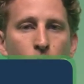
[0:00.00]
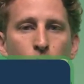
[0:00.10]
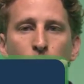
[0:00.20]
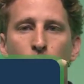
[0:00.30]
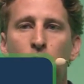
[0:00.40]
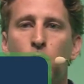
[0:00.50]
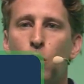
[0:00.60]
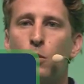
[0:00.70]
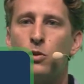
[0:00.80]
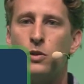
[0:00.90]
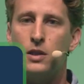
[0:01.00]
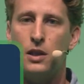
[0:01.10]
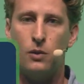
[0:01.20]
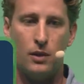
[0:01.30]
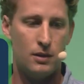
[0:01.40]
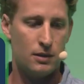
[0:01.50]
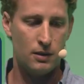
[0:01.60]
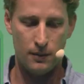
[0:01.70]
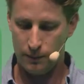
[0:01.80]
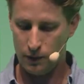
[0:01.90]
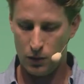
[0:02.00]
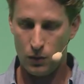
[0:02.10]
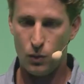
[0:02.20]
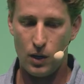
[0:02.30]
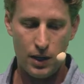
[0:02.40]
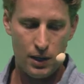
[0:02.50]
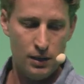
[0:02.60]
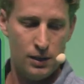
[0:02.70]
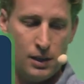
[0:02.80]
we bring no more secrets. Why?